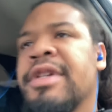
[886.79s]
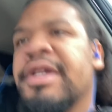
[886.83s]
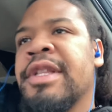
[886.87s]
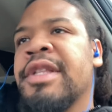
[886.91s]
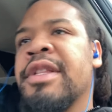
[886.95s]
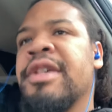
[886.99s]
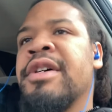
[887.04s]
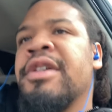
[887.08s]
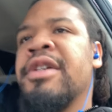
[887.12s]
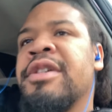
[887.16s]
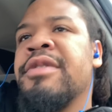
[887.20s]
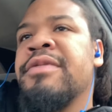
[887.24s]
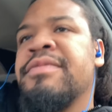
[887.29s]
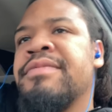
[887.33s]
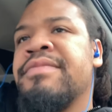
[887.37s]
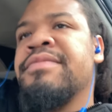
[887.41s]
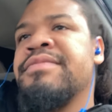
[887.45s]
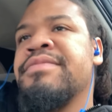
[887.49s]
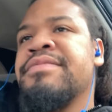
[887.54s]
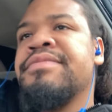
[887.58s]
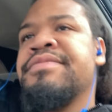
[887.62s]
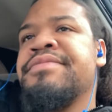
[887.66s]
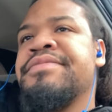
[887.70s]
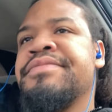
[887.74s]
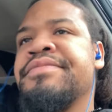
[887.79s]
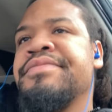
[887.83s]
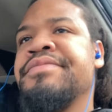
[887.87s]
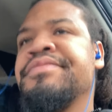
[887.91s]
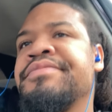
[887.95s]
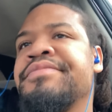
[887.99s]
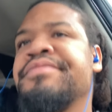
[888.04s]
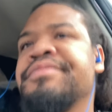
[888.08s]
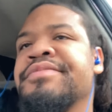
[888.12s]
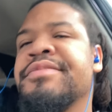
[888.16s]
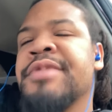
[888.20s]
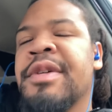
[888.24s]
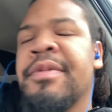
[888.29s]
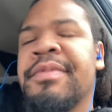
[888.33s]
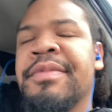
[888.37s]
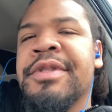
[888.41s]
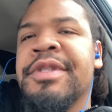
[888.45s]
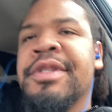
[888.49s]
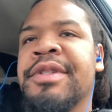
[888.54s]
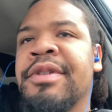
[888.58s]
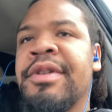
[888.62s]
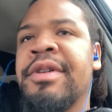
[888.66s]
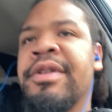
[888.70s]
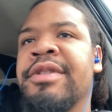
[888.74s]
And um, I'm gonna
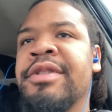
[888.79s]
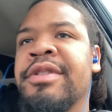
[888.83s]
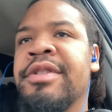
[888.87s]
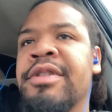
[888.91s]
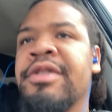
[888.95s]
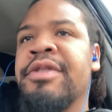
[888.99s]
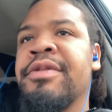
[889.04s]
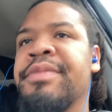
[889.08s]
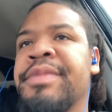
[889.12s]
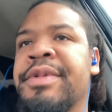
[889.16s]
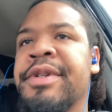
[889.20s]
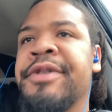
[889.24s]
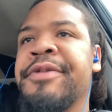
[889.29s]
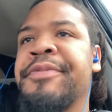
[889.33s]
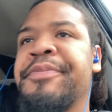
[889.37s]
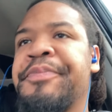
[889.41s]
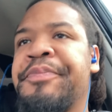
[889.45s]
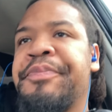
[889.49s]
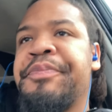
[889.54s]
see y'all in a little bit.